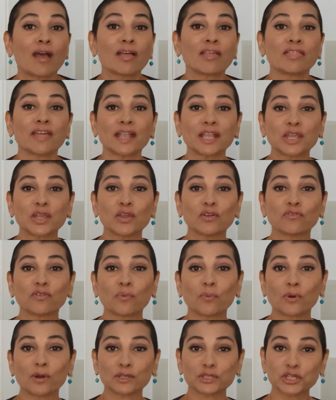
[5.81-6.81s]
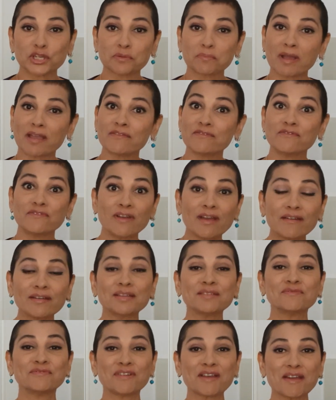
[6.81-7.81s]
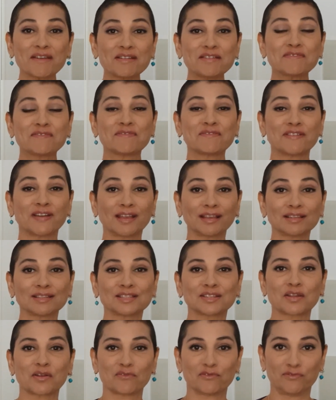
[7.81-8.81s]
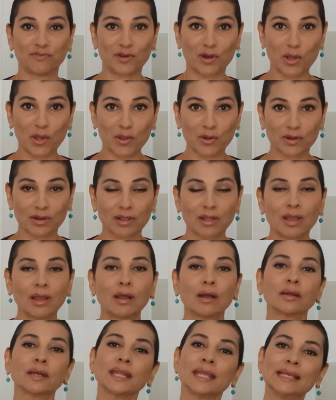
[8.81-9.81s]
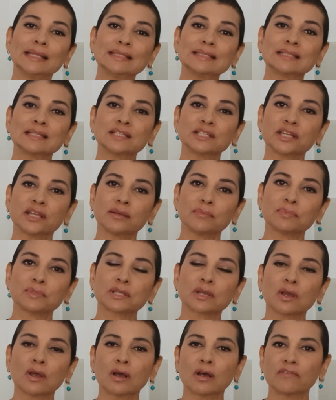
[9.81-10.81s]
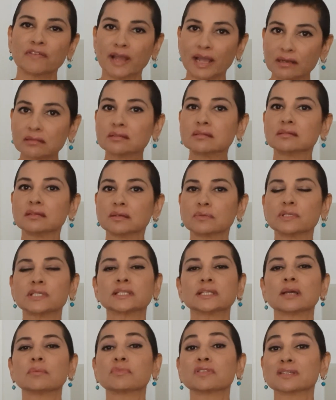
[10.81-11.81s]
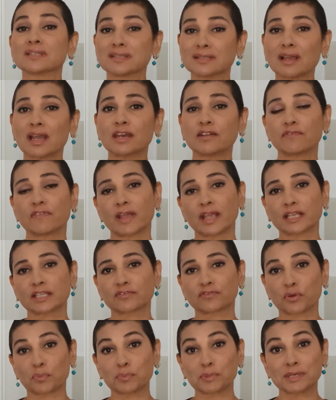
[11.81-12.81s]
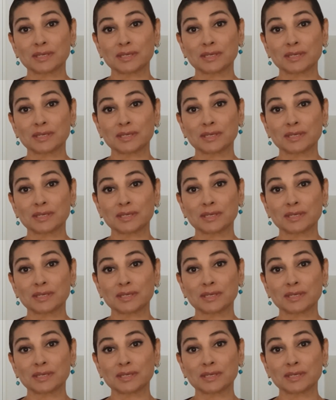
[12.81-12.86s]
Thank you for watching my very first vlog on hints and tips of how to deal with some of the side effects from